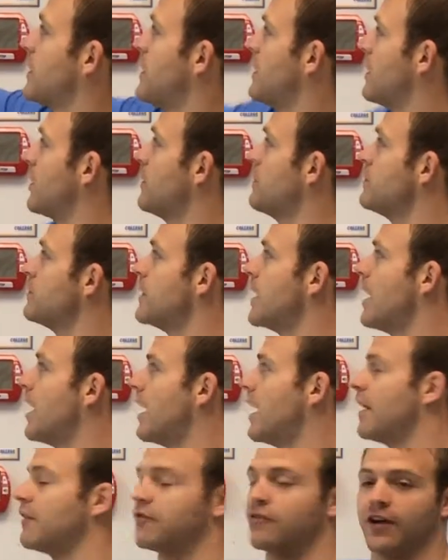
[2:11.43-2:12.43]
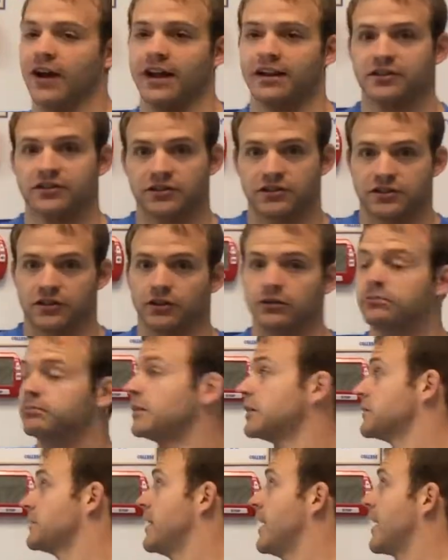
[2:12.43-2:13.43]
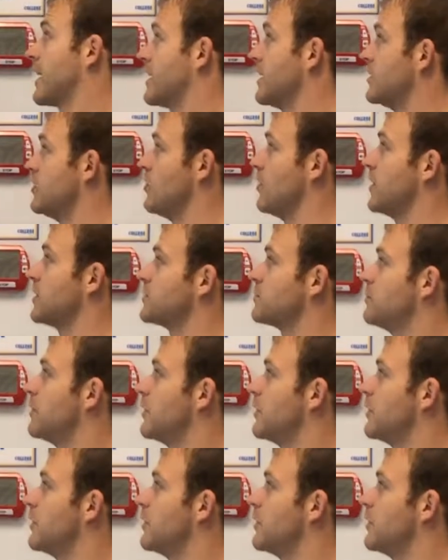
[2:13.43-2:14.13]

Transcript: here, France still attacking U.S.